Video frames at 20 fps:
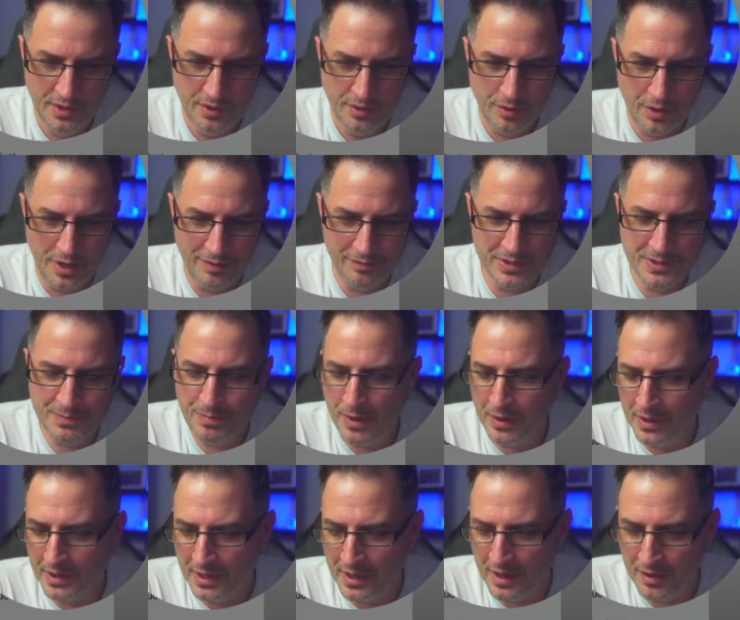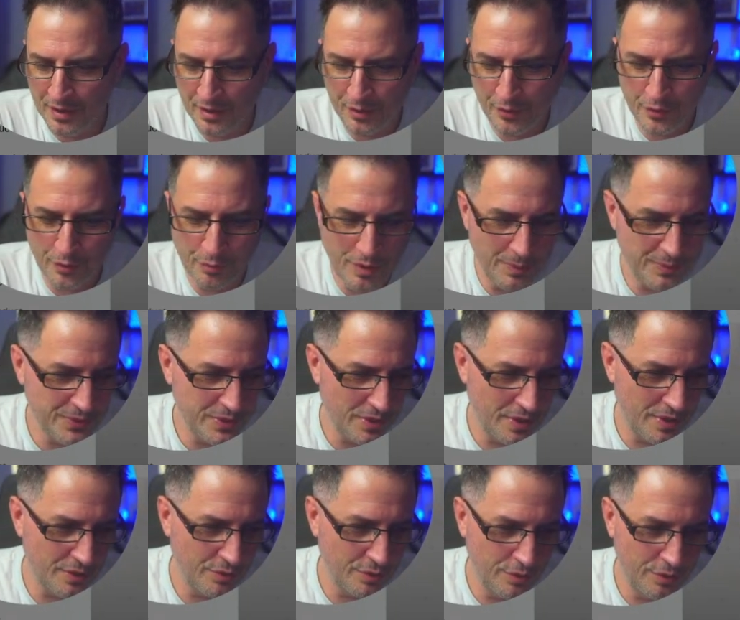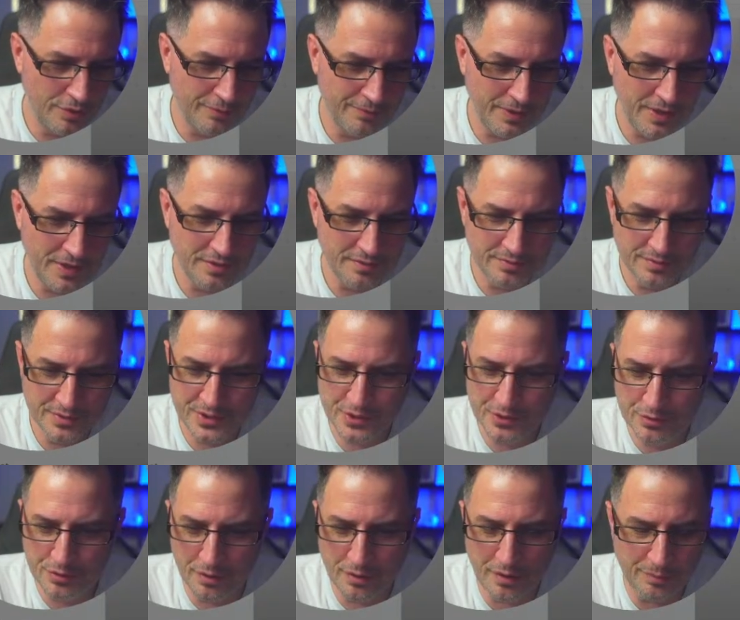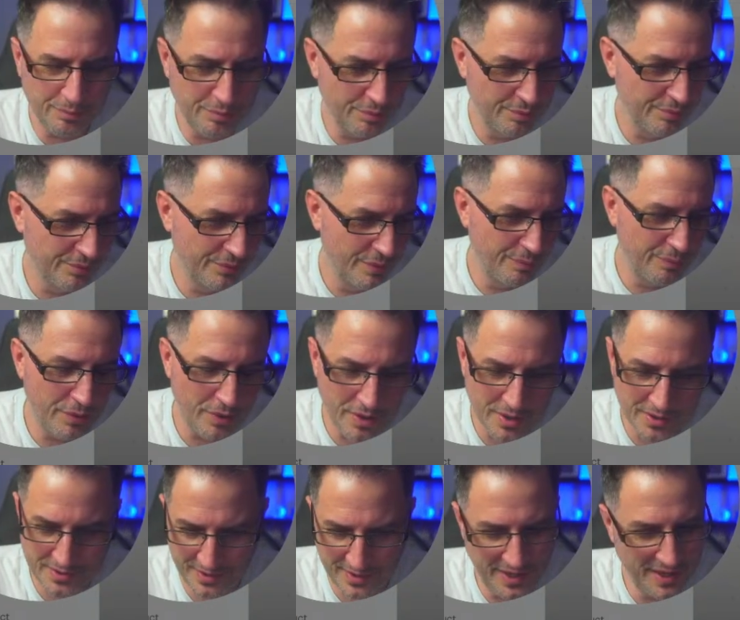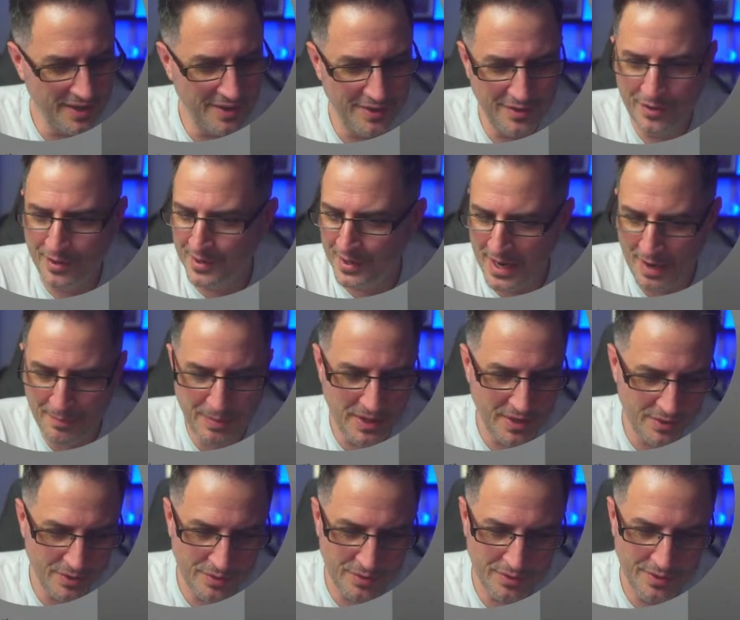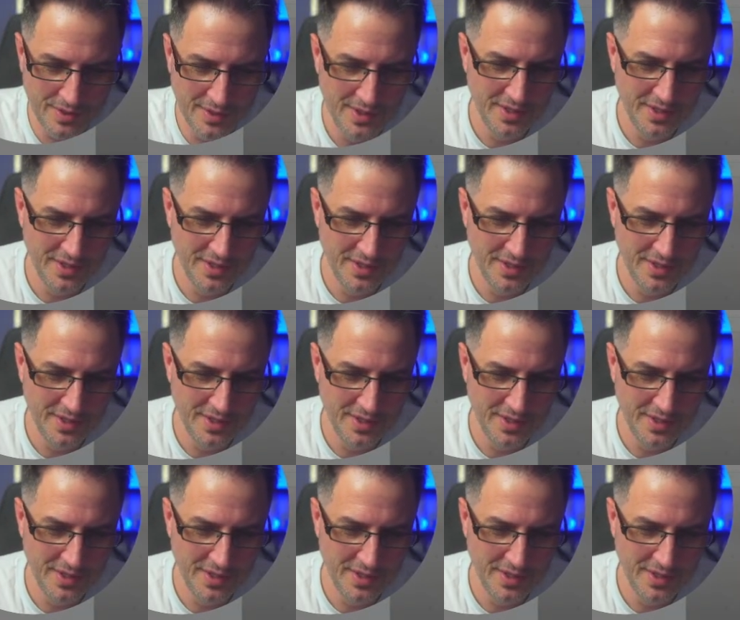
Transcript: or have a spelling error on the website, or if I screw up the product, they are not happy at all.